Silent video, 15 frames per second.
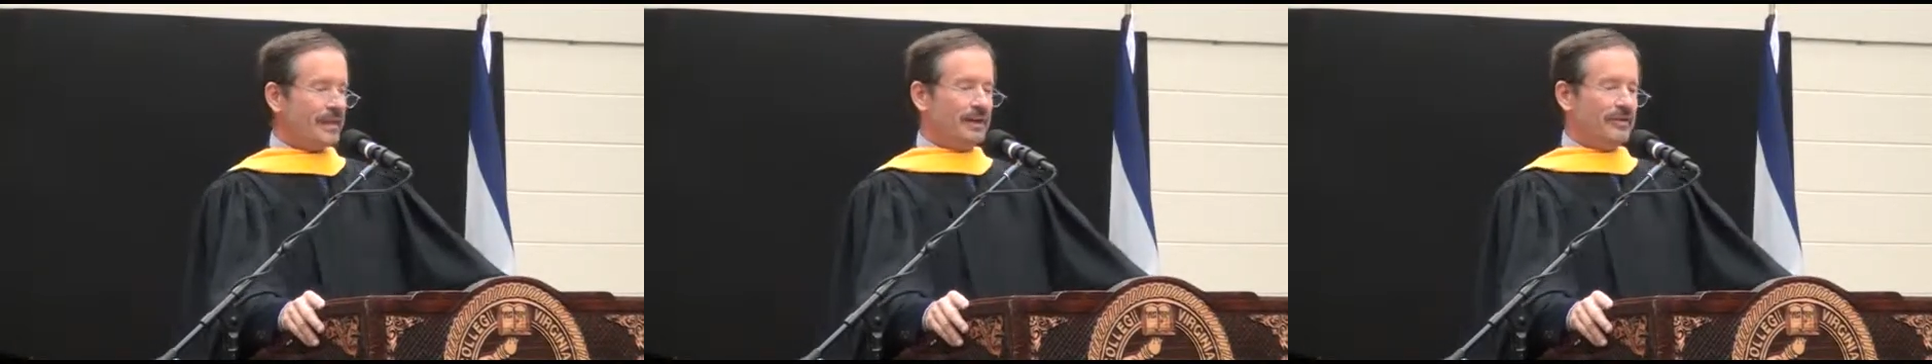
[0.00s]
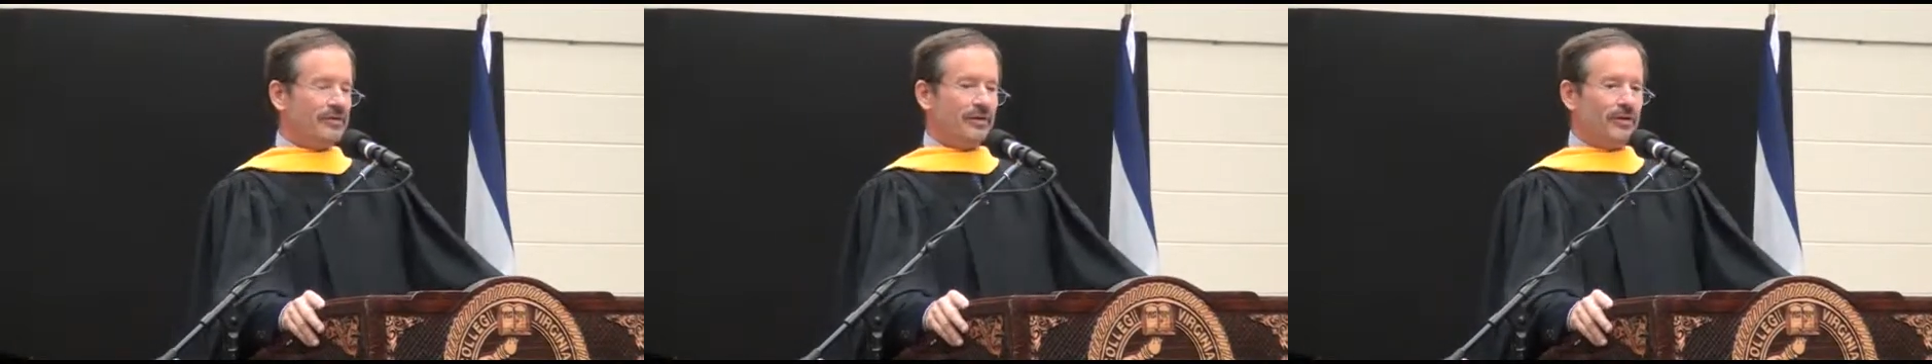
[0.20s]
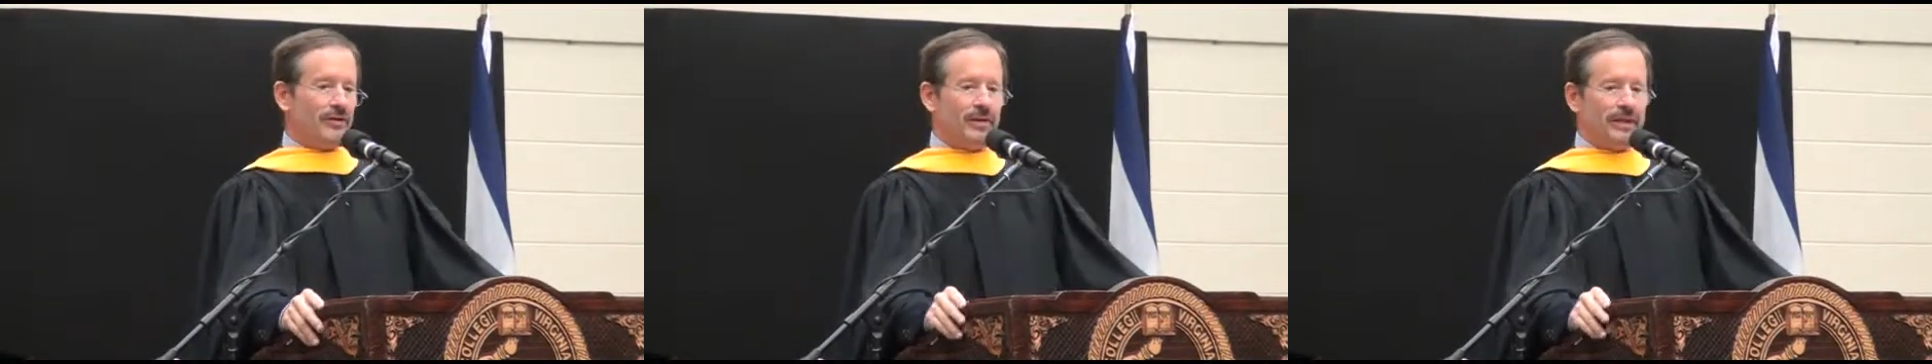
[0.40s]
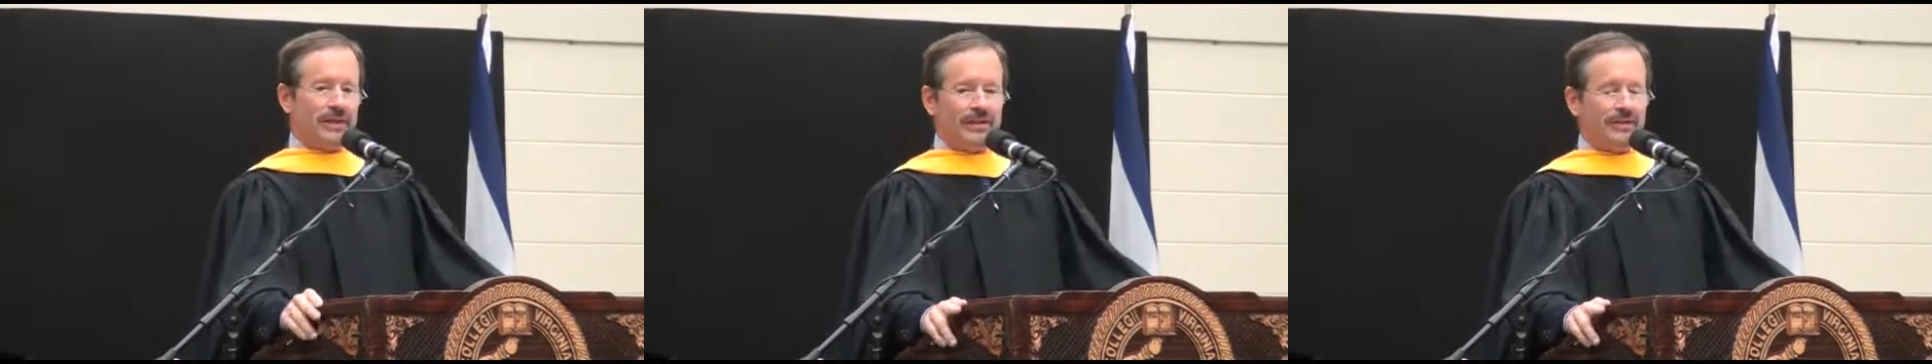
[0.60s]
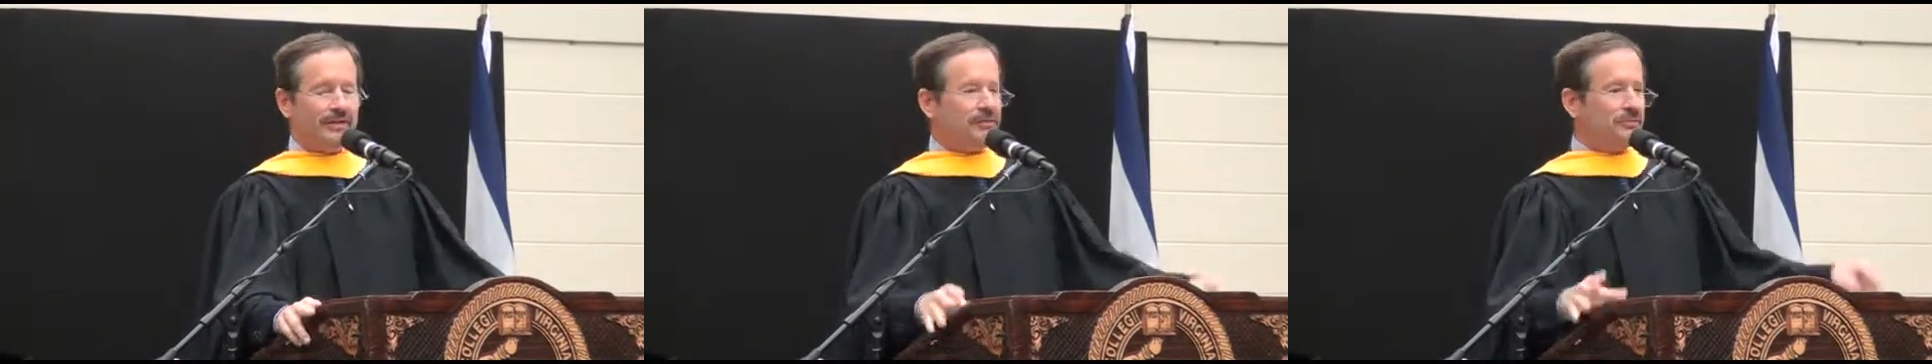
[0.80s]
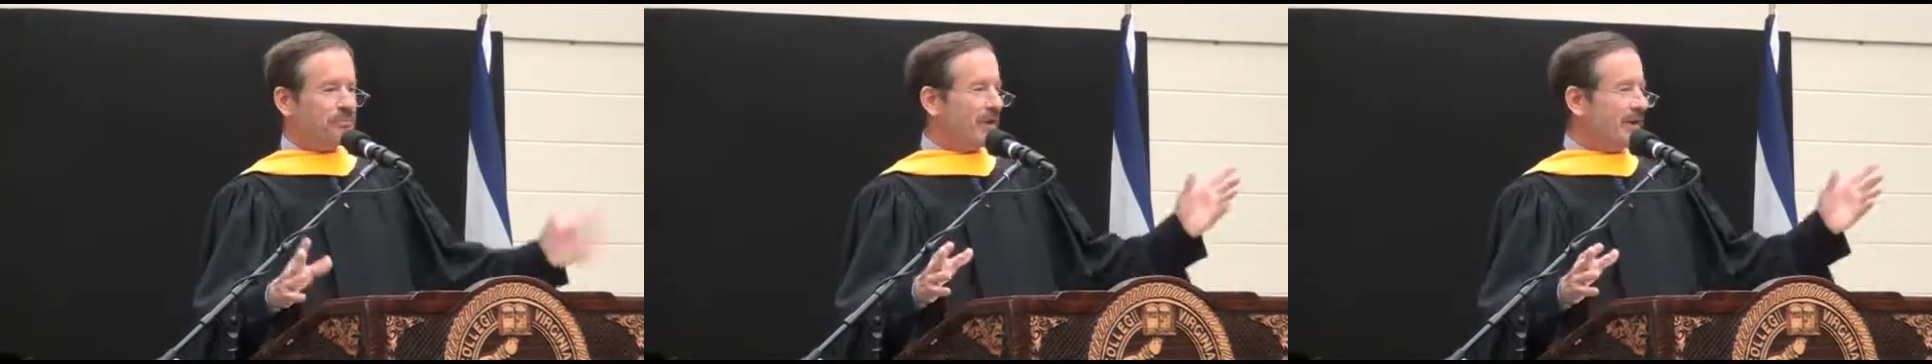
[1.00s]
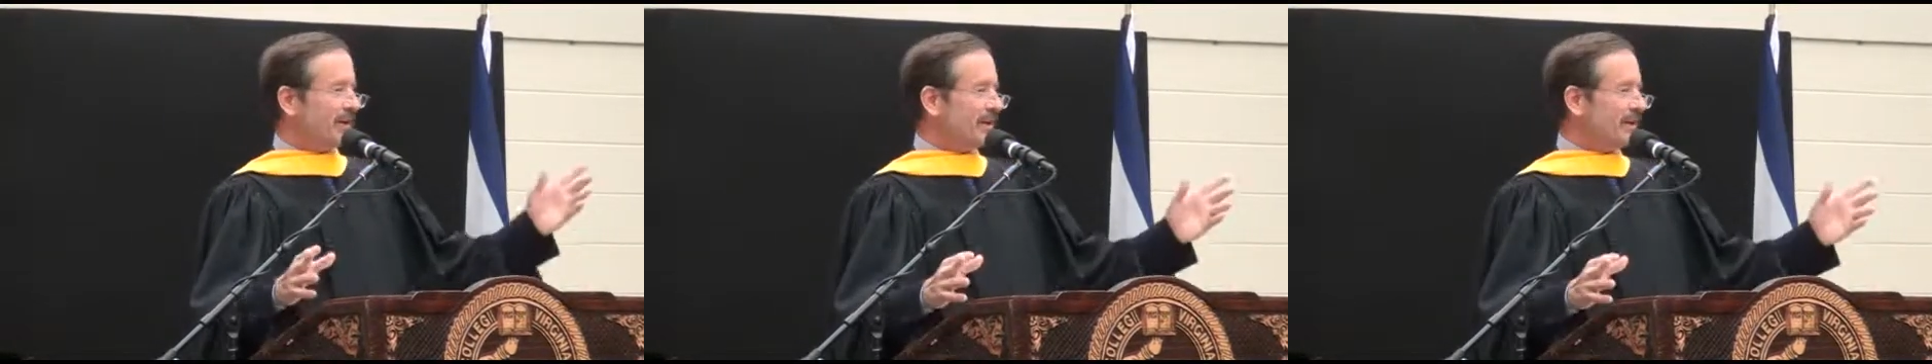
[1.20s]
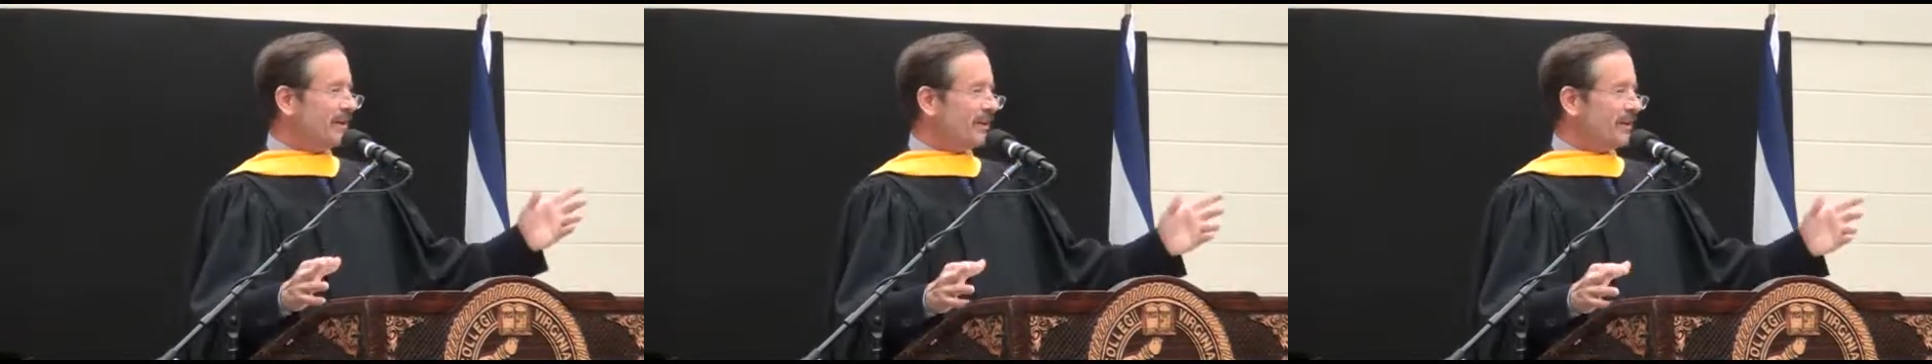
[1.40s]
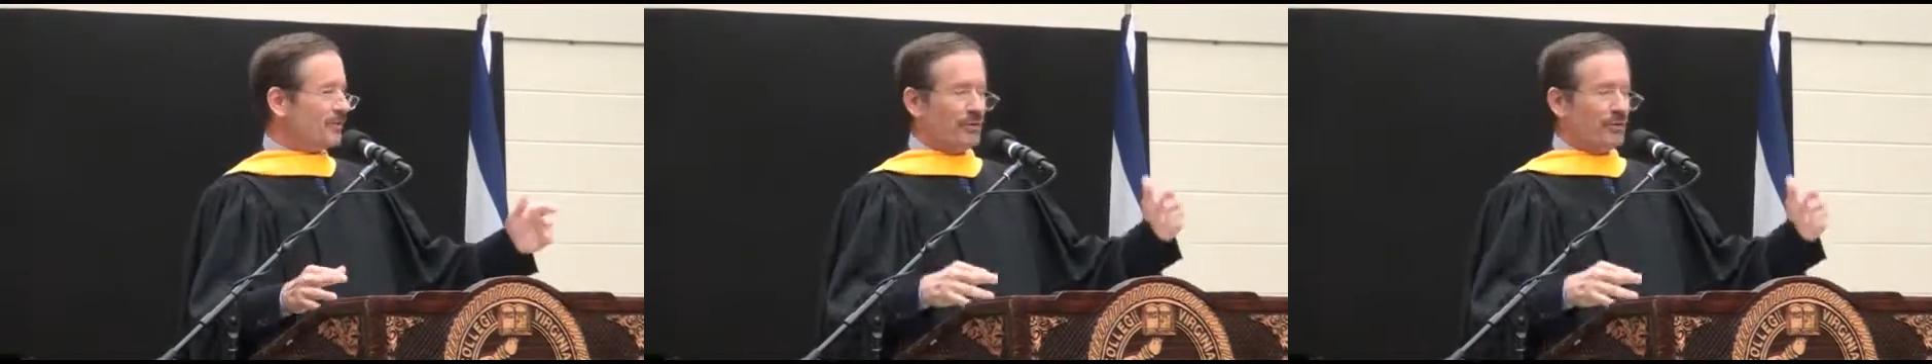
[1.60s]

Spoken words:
And so, spelling,